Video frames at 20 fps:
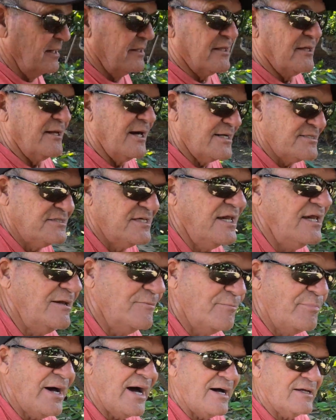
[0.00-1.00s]
the nice thing
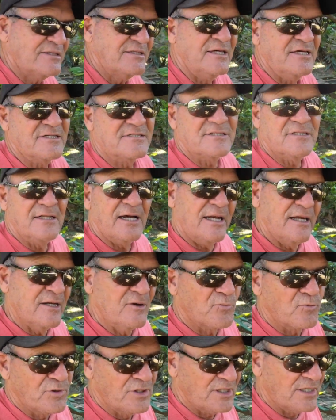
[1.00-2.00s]
about this, and I
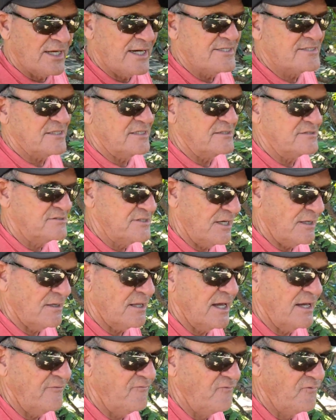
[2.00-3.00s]
didn't realize it until
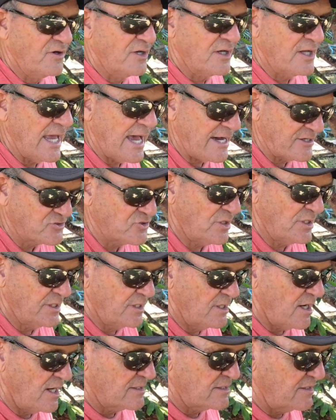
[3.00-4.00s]
I actually
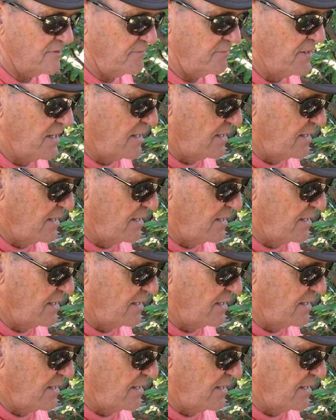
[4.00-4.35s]
got the